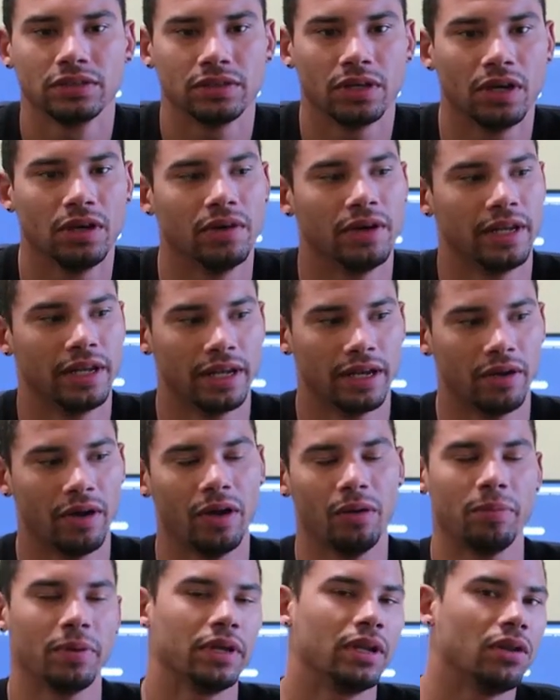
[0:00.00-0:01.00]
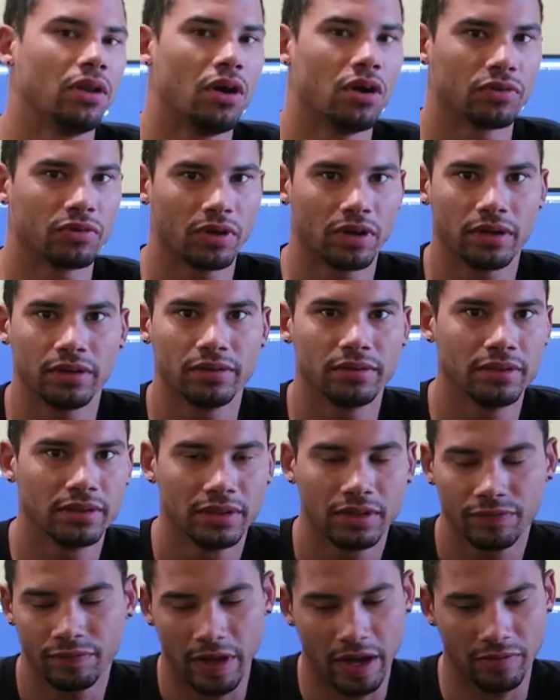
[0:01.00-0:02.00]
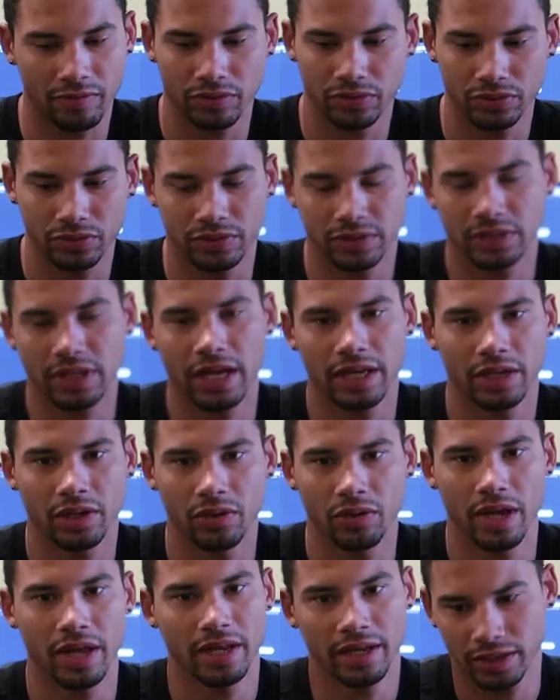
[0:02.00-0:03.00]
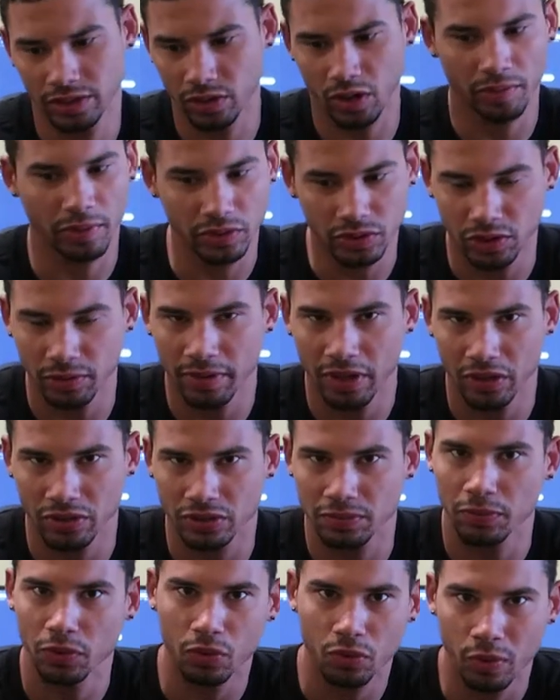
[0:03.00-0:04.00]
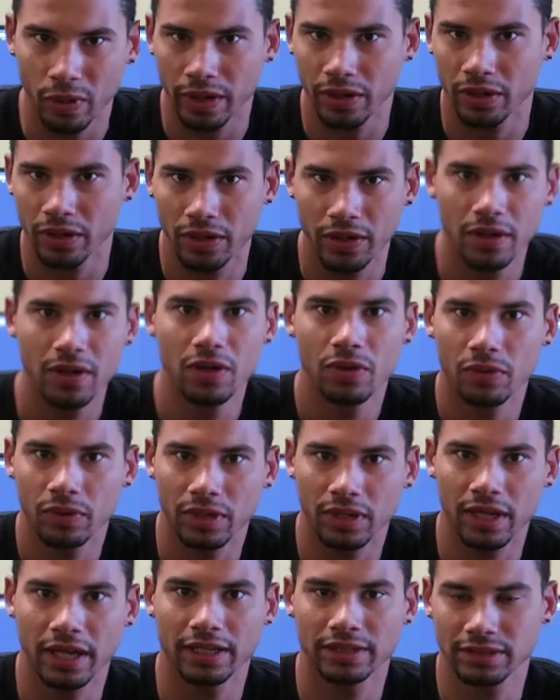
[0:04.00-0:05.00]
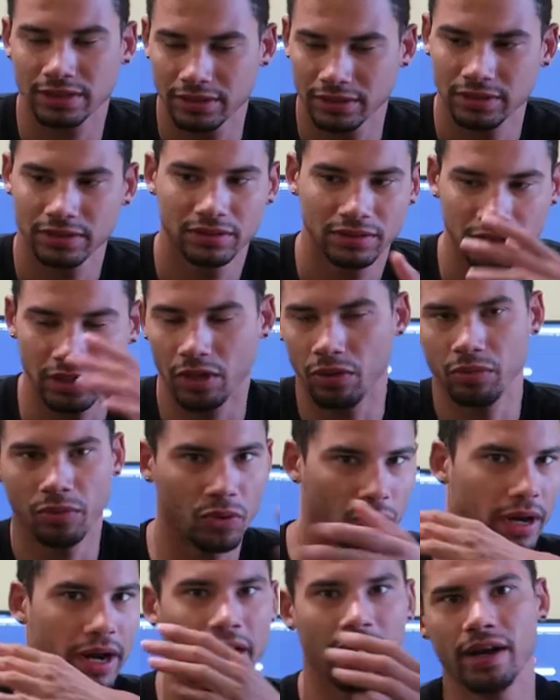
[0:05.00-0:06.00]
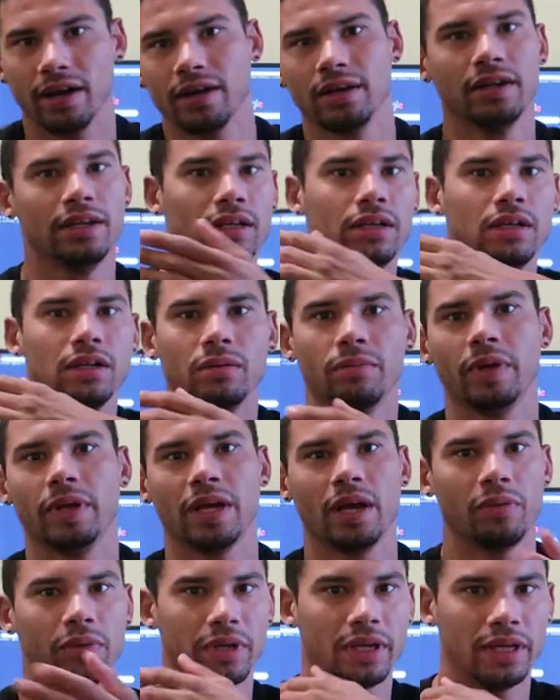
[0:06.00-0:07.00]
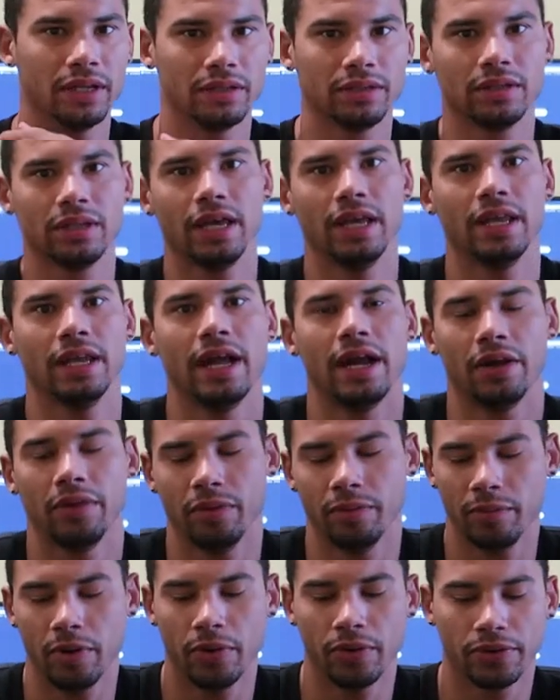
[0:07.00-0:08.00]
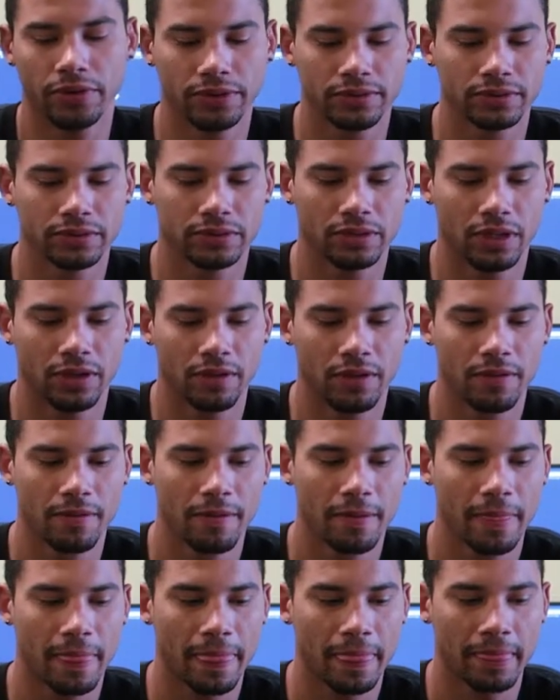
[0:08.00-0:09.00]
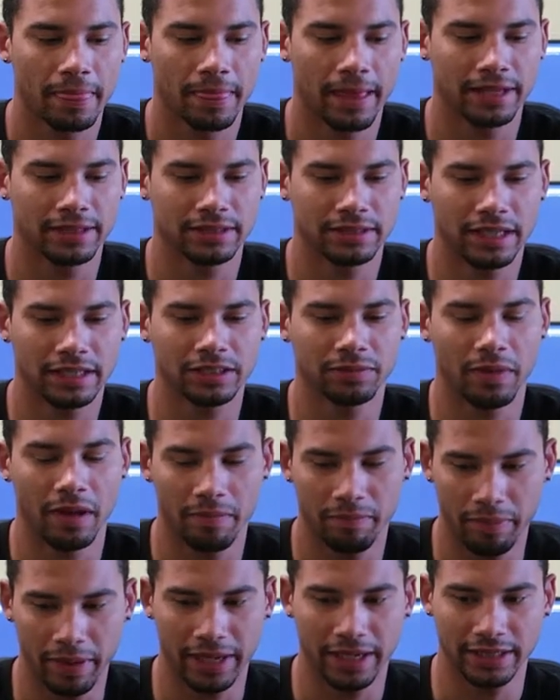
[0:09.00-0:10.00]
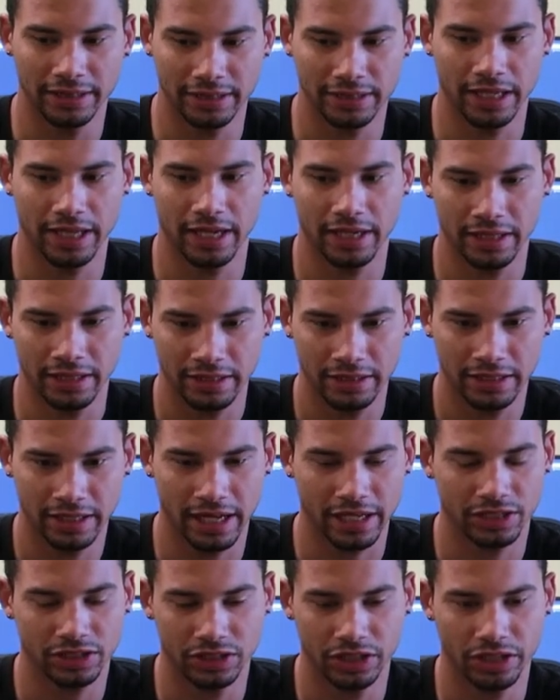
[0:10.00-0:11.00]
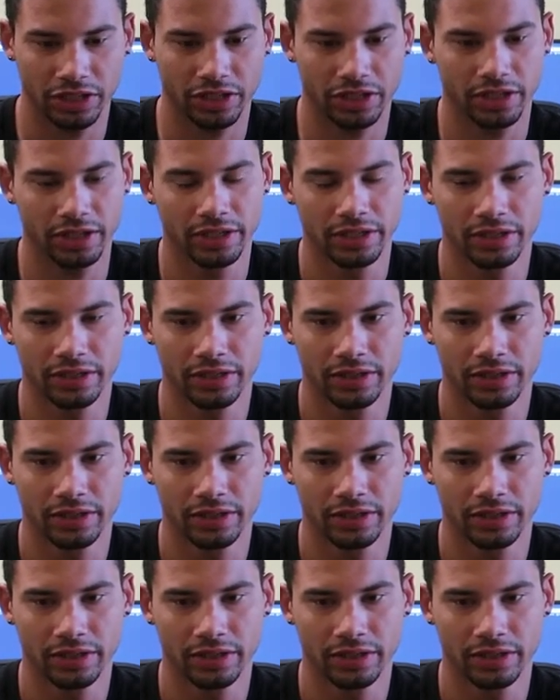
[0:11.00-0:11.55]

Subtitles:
So, and it'll help in the long run if I ever do decide to go to, and the turbo should be able to spool quicker with less, you know, more air being able to get in and out of the motor. So that's my biggest thing next year.